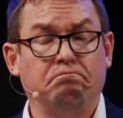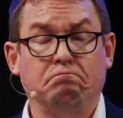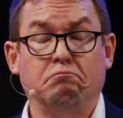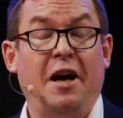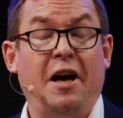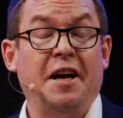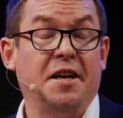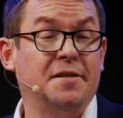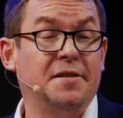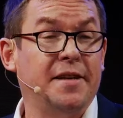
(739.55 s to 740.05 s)

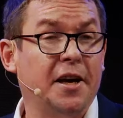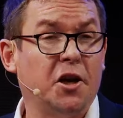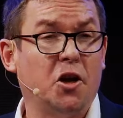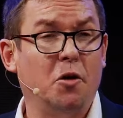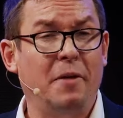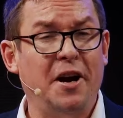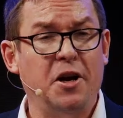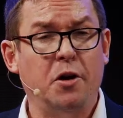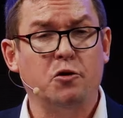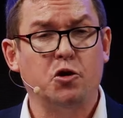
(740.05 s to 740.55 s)
I guess, taking your
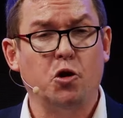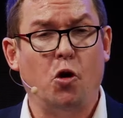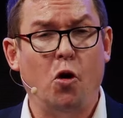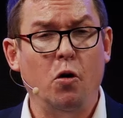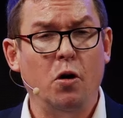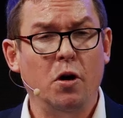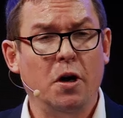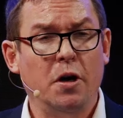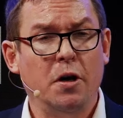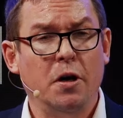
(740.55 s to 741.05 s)
money offshore?
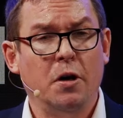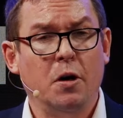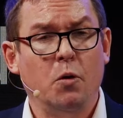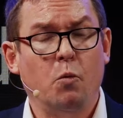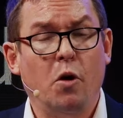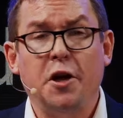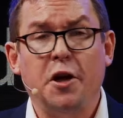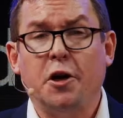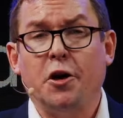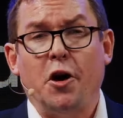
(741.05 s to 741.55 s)

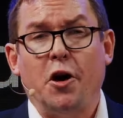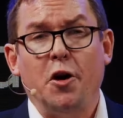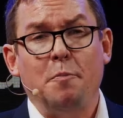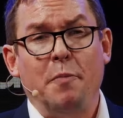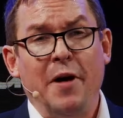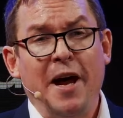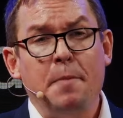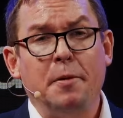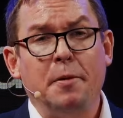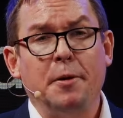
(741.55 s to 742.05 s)
Well, you could own
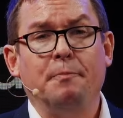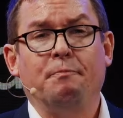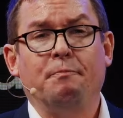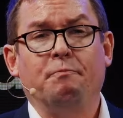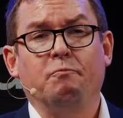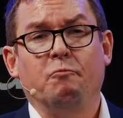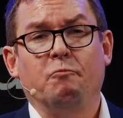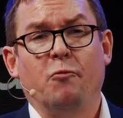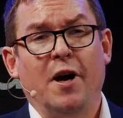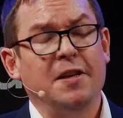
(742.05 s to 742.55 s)
PEP,
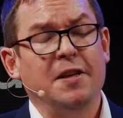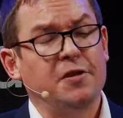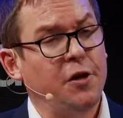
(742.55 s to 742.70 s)
right?